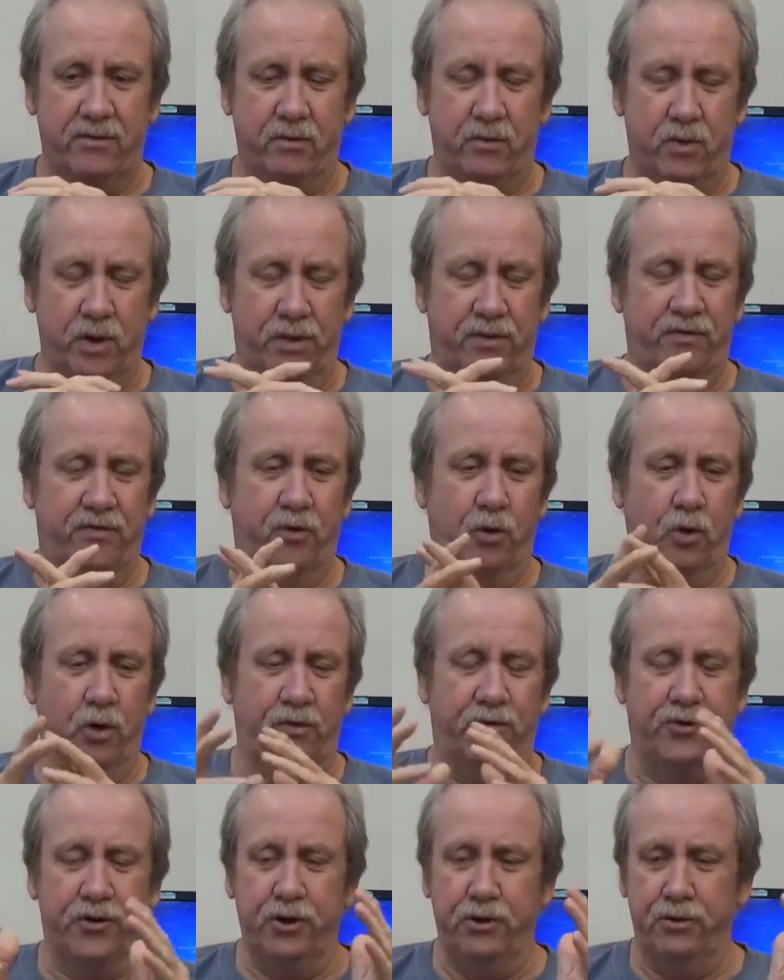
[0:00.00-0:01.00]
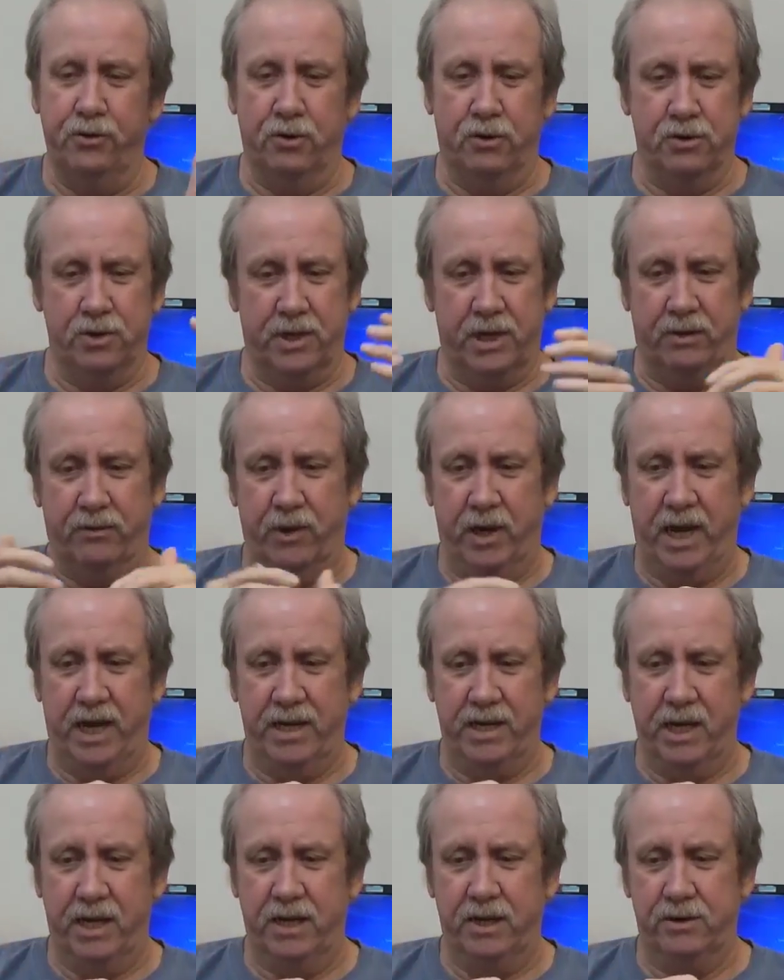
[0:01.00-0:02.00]
with four funerals that we
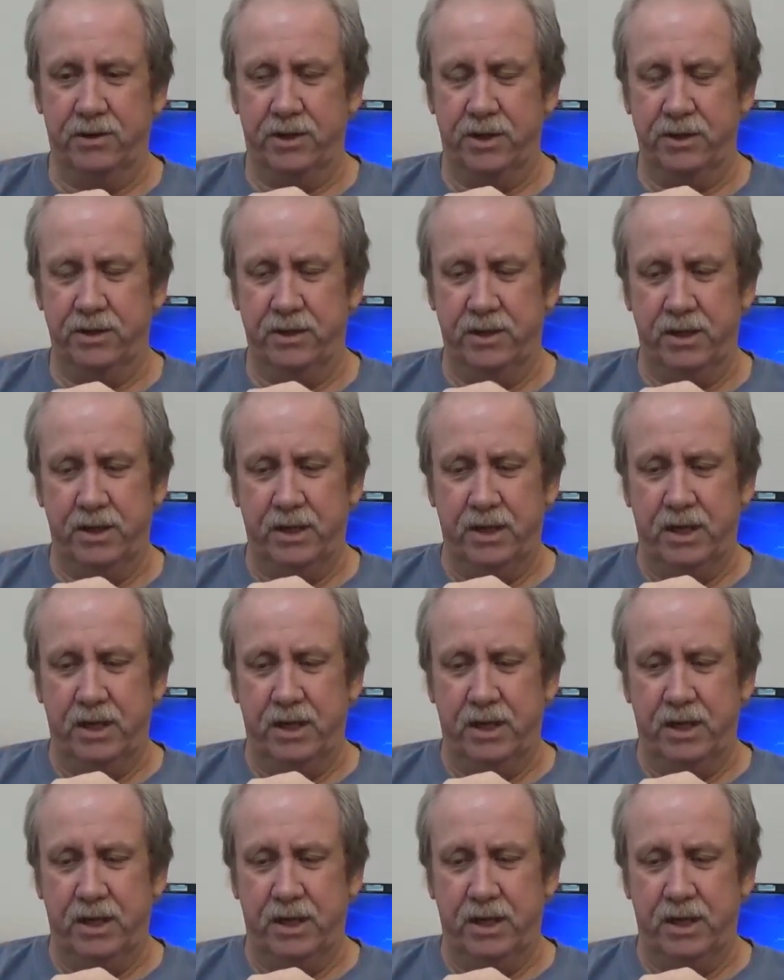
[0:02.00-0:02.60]
had to go to,